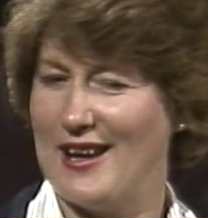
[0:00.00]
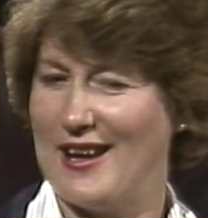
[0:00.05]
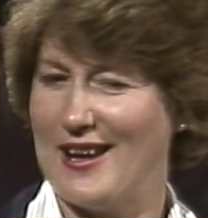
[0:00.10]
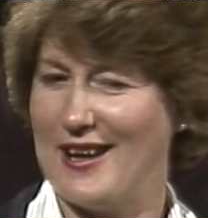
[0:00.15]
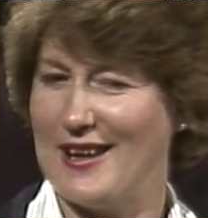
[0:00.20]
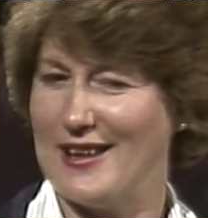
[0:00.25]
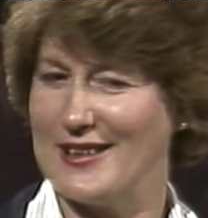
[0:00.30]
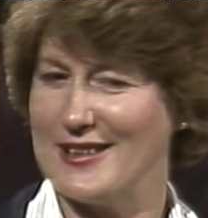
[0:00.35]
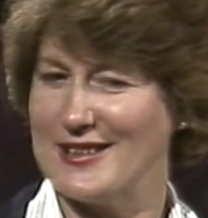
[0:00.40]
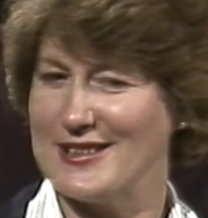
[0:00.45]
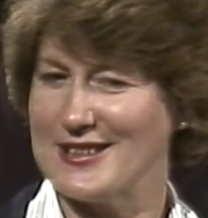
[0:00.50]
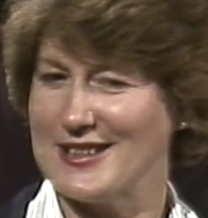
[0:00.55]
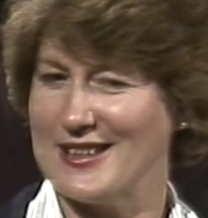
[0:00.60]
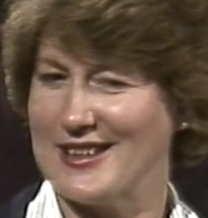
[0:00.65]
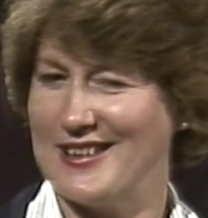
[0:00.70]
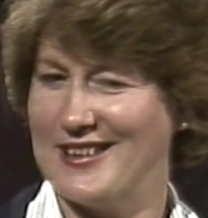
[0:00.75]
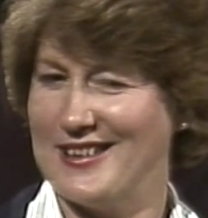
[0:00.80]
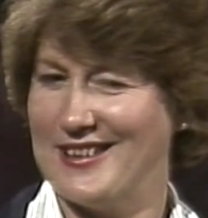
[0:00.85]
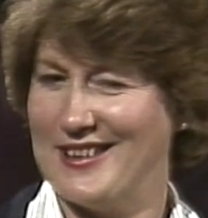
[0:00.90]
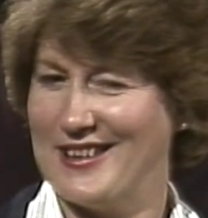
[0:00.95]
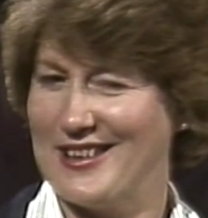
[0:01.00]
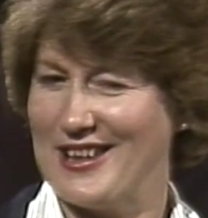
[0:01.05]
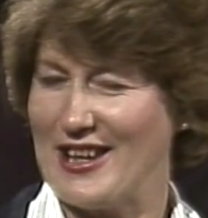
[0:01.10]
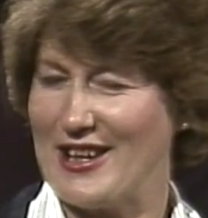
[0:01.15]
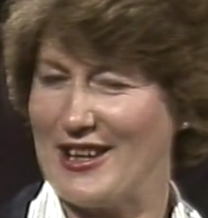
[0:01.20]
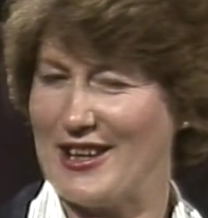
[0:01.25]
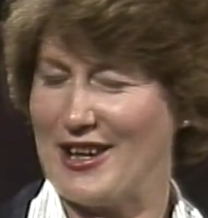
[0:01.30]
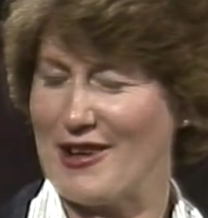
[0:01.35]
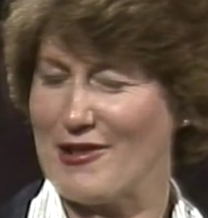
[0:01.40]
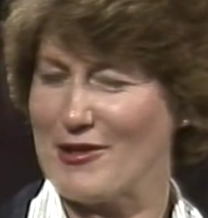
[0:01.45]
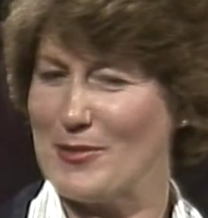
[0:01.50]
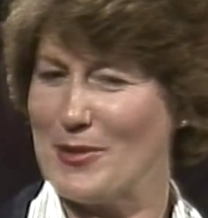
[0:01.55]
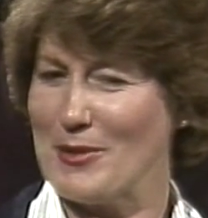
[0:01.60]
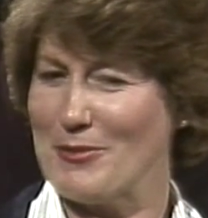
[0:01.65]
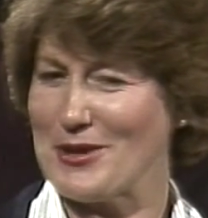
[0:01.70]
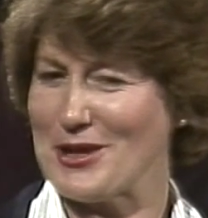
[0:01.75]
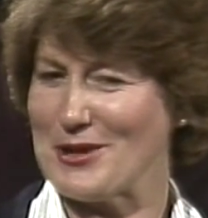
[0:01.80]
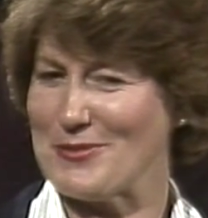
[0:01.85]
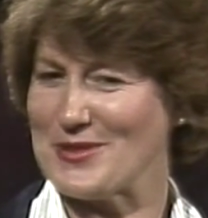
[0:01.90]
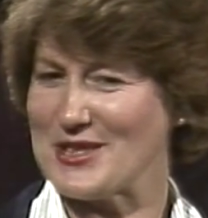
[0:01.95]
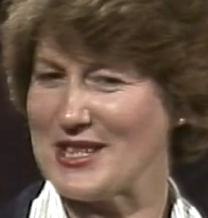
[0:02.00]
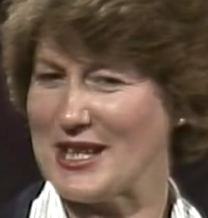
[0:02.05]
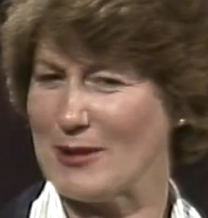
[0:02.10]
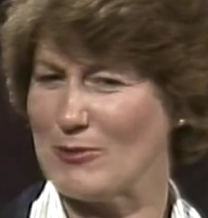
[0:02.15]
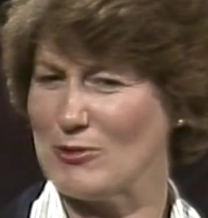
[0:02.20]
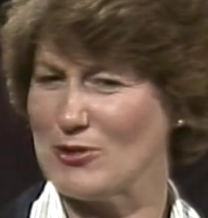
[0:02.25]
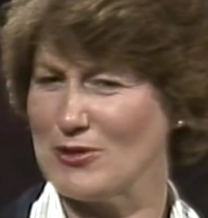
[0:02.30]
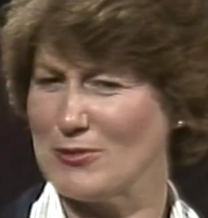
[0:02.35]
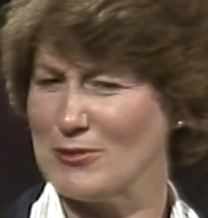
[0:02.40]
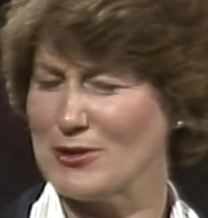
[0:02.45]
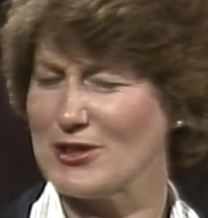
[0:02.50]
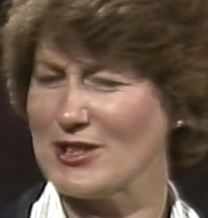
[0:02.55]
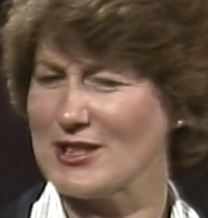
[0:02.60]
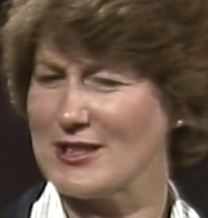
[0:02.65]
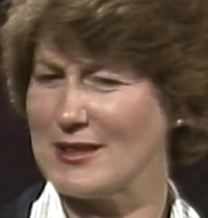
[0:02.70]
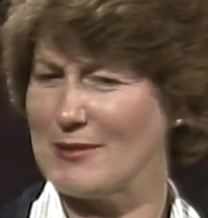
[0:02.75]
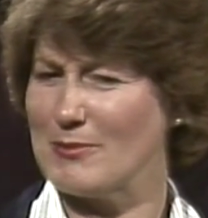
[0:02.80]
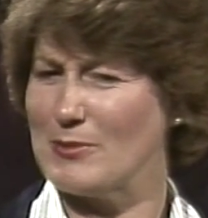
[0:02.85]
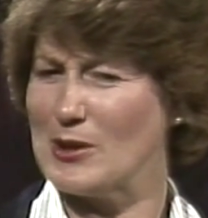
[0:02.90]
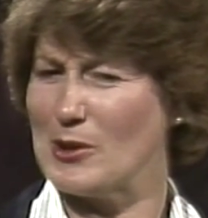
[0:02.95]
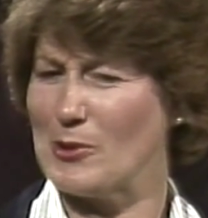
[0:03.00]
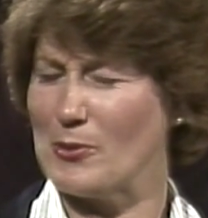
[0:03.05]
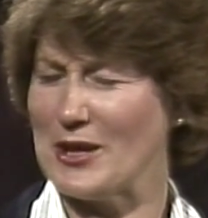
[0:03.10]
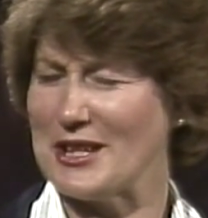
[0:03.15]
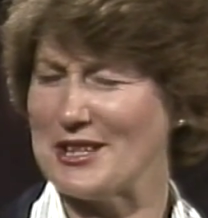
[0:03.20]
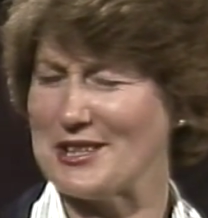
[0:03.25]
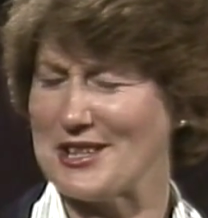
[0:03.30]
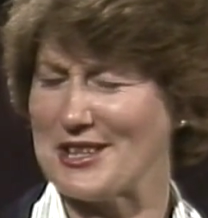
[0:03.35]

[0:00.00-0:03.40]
And I remember him saying, well, just give me a week